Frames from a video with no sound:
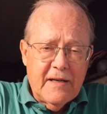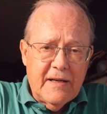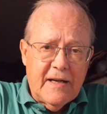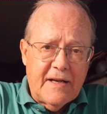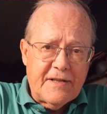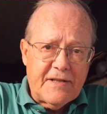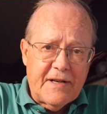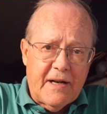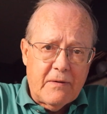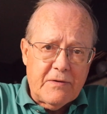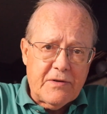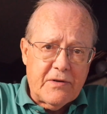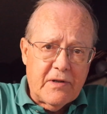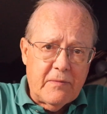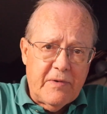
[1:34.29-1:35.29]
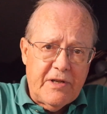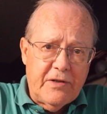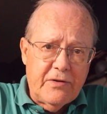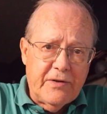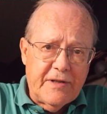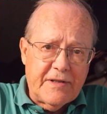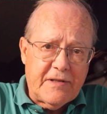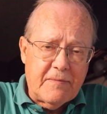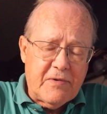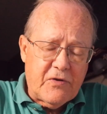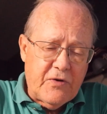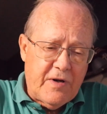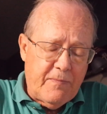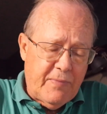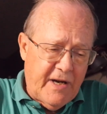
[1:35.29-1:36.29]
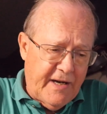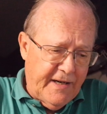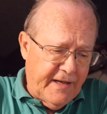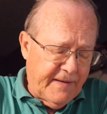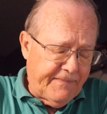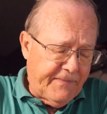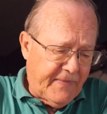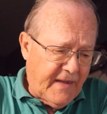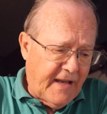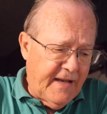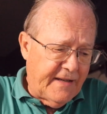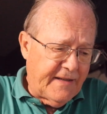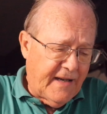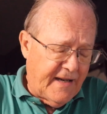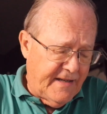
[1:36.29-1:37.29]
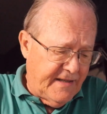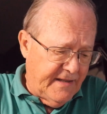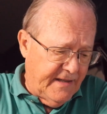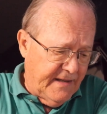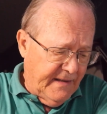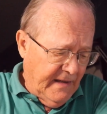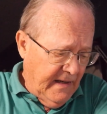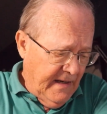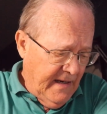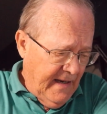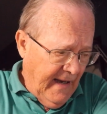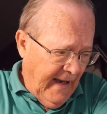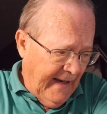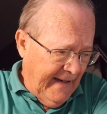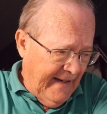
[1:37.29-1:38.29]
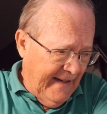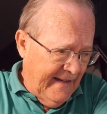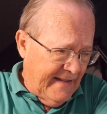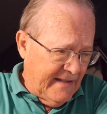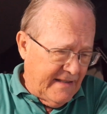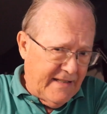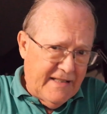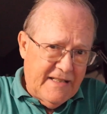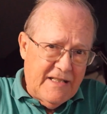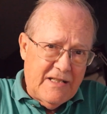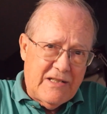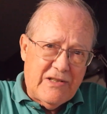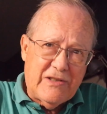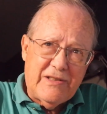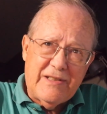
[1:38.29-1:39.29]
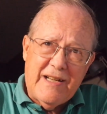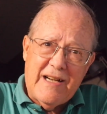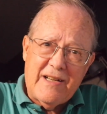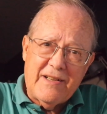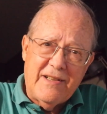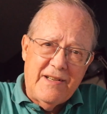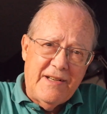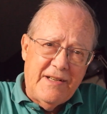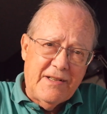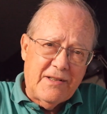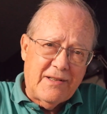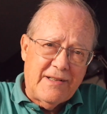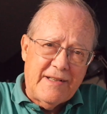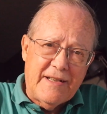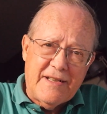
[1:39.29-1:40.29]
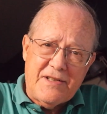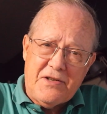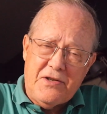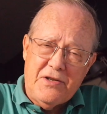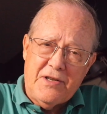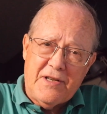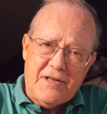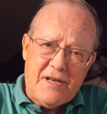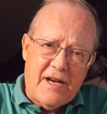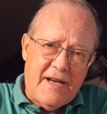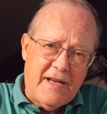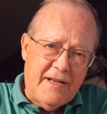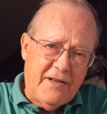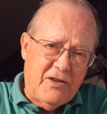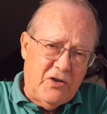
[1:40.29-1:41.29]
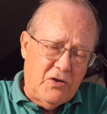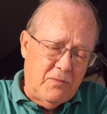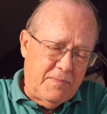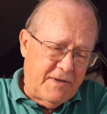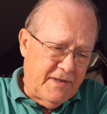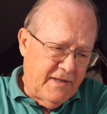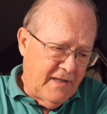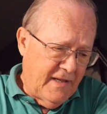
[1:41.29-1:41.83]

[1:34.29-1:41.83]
I said I was going to be doing some street painting, and I did. It didn't turn out nearly as good as I had hoped.